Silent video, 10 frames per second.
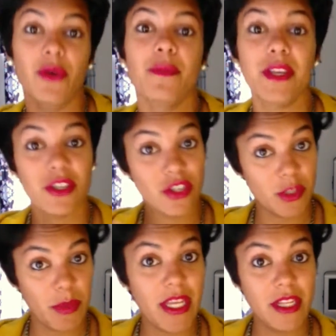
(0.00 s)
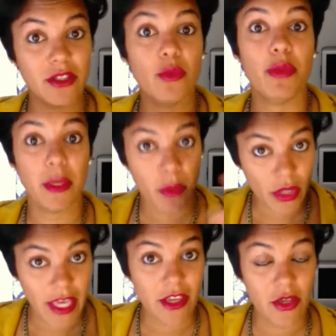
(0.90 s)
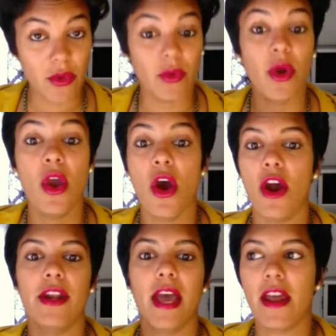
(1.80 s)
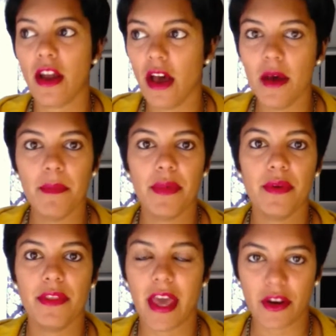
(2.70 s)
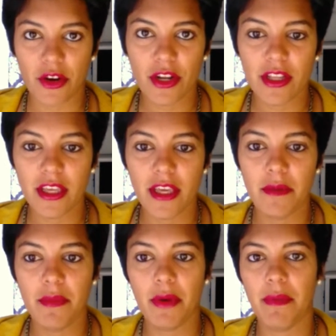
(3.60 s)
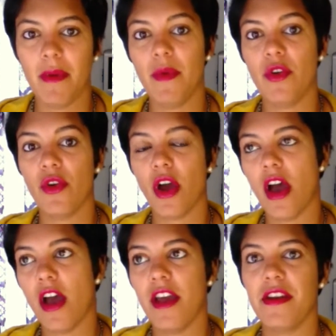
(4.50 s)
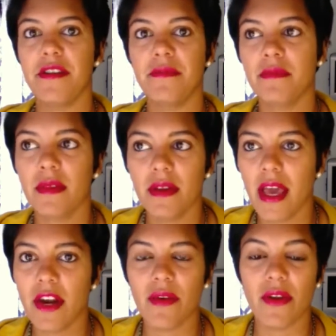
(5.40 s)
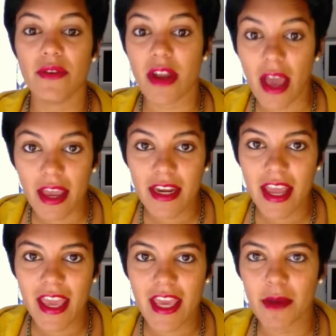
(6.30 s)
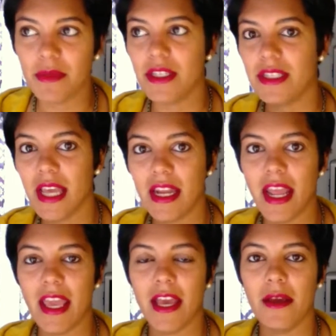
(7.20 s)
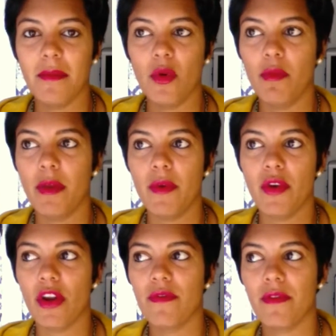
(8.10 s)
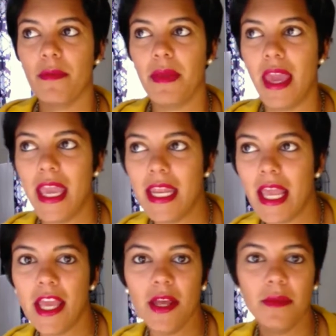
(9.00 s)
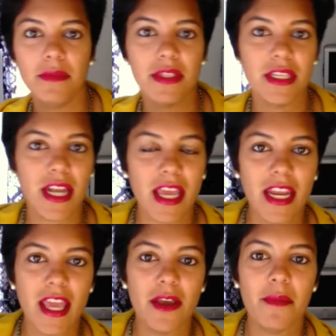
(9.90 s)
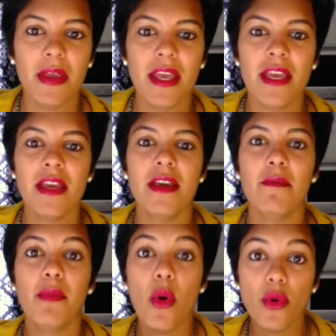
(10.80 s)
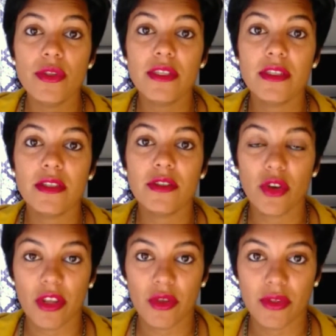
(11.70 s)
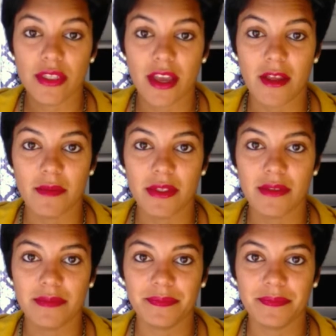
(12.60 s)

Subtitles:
because you're speaking to people like you, are not up that early, but maybe you're on at around 9 a.m. to 10 a.m., or maybe you're on from 8 a.m. to 9 a.m., post during those times.